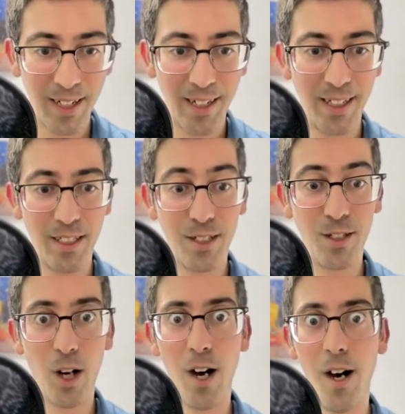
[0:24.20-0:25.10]
It's
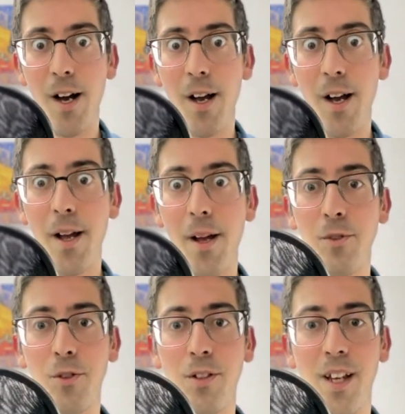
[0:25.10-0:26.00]
time to
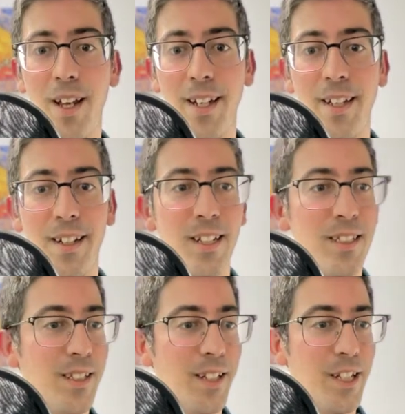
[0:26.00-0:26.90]
take the
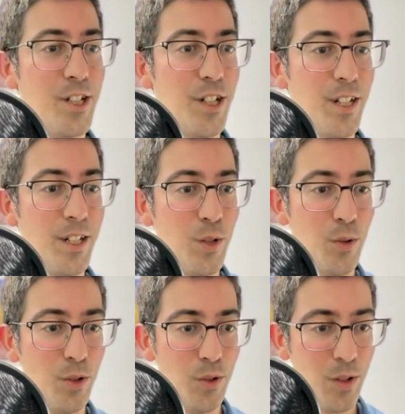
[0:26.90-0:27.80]
destination
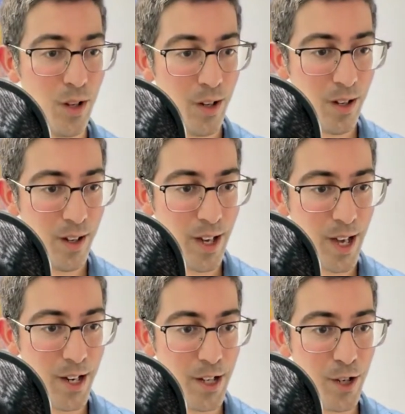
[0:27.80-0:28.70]
into a
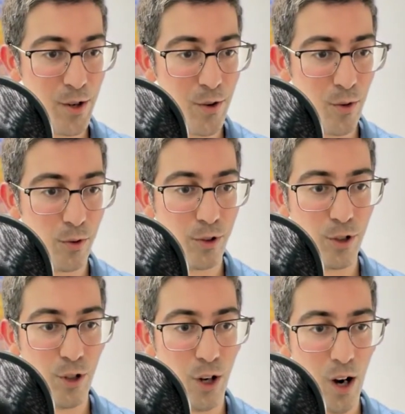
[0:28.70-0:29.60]
new
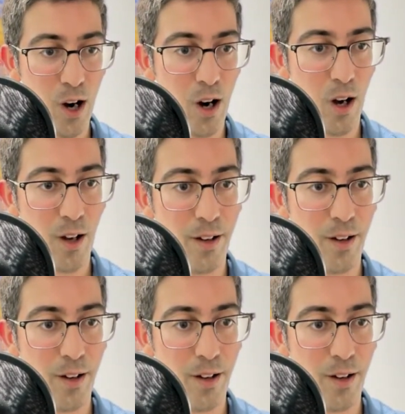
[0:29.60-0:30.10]
dawn.